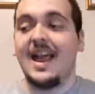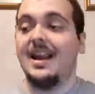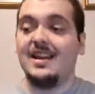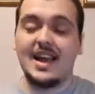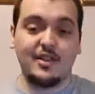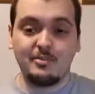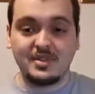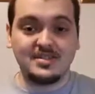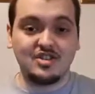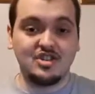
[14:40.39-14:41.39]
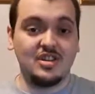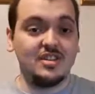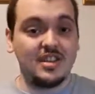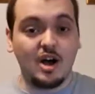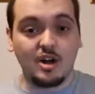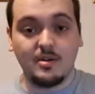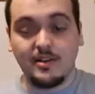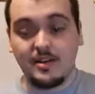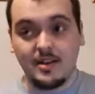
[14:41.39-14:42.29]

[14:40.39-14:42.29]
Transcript: any other position in the auto,